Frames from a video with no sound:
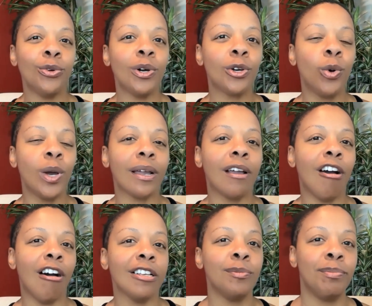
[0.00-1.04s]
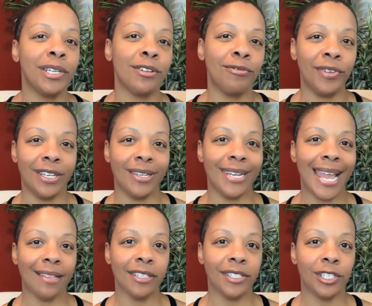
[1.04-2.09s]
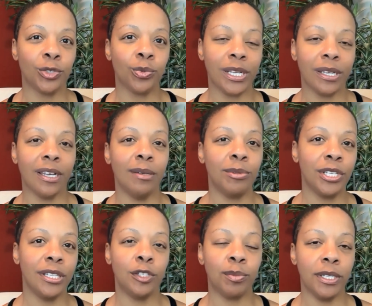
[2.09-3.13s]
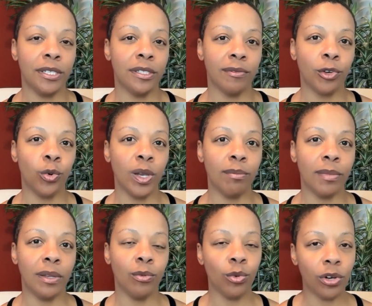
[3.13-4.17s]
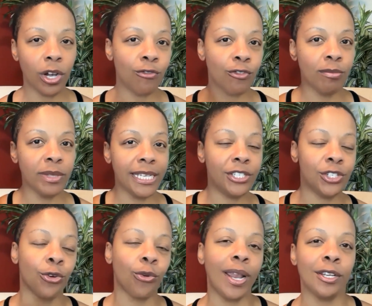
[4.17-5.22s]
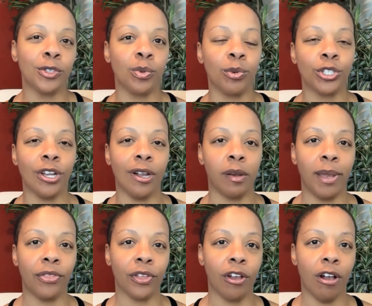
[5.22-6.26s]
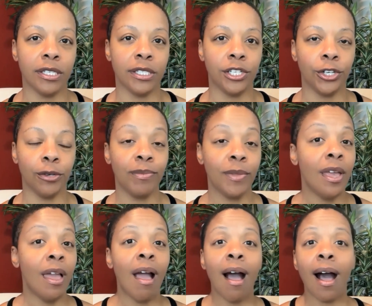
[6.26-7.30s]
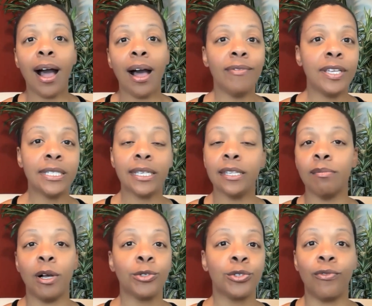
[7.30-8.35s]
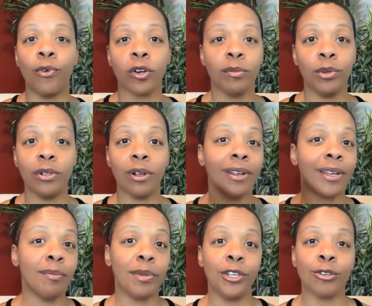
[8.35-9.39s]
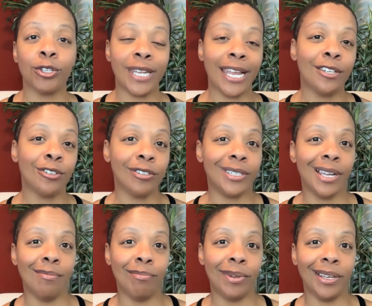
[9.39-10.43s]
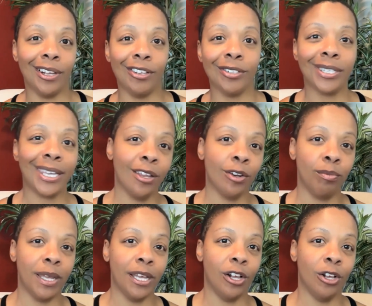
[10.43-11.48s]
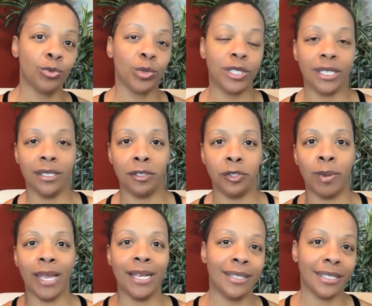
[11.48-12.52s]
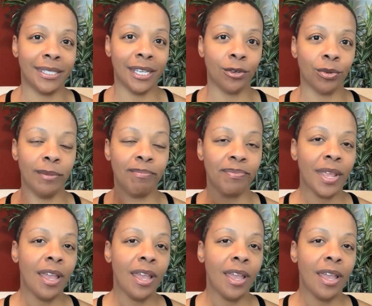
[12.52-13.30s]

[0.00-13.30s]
do a quick cost-benefit analysis when it comes to these pieces of equipment. We'll go from least to greatest when we're talking about the cost here. Obviously, the most affordable are going to be your standard dumbbells, kettlebells, resistance bands, etc.